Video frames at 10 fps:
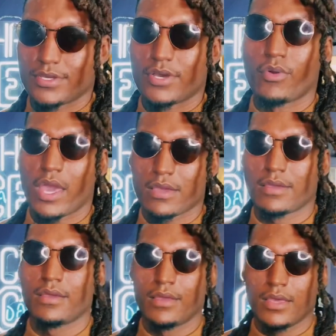Okay?
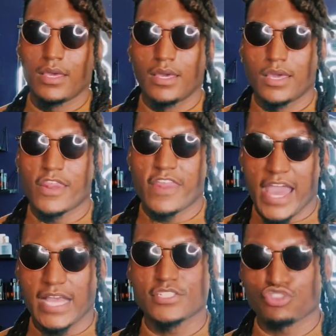
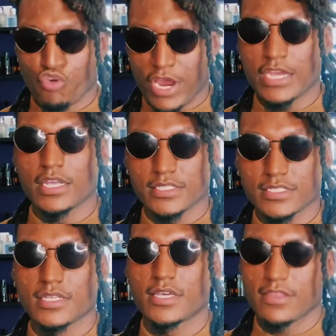That's
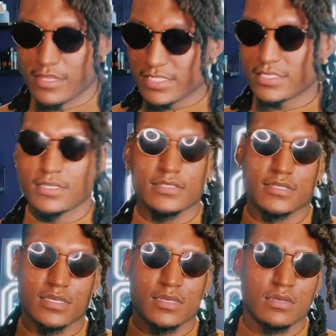greatness. This
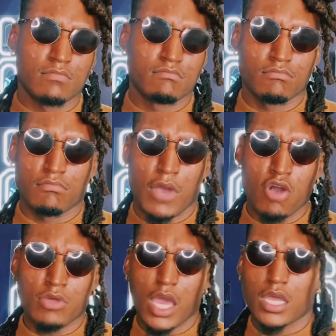is
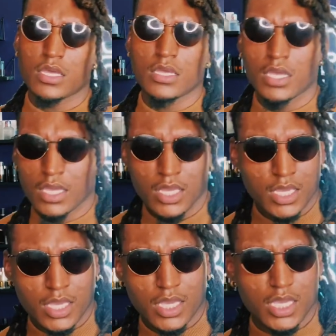okay.
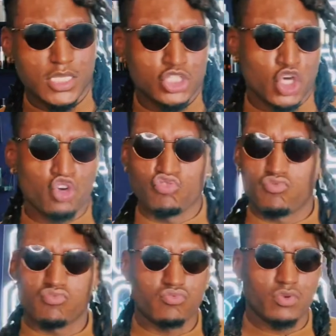It's cool,
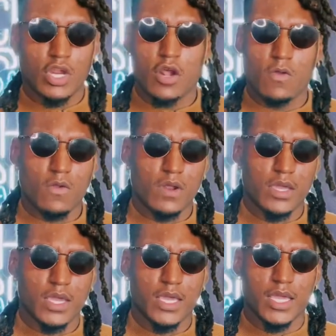you know?
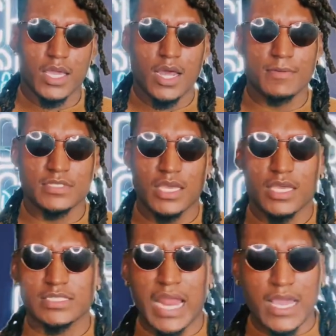You know what I'm saying?
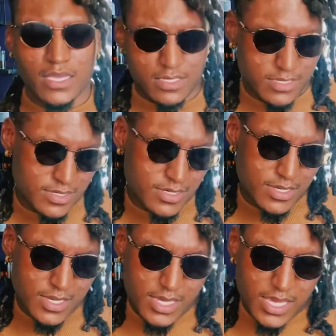It's like
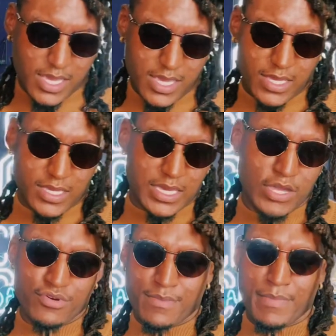he
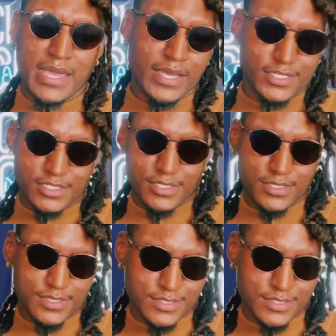on the bench. You know